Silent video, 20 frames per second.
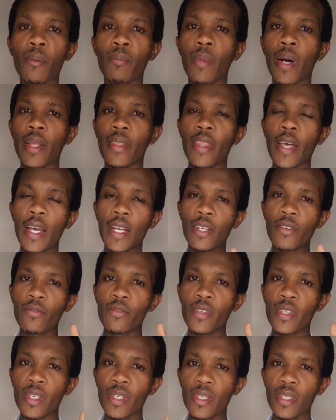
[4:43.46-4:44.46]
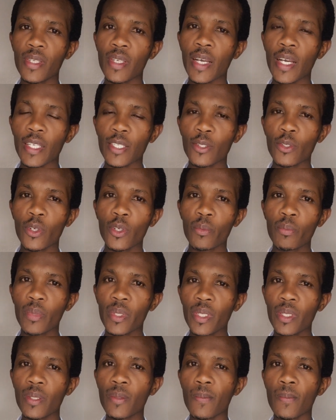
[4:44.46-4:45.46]
but that VAT has not
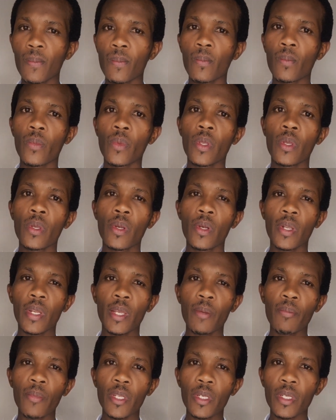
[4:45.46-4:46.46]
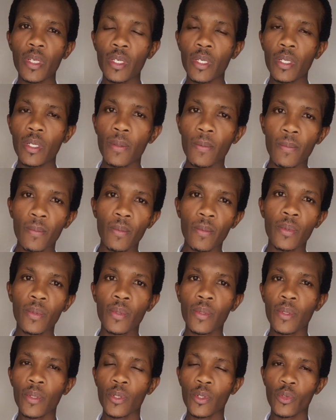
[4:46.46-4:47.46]
been remitted
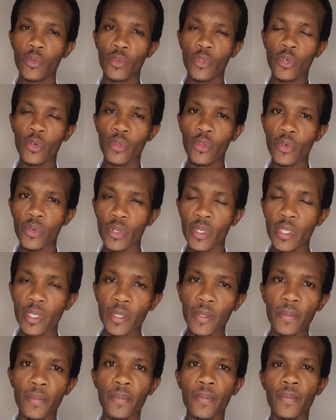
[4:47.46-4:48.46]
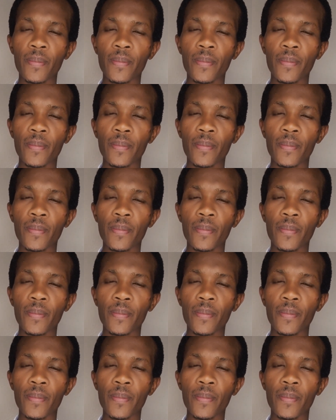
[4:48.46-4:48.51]
to the authority.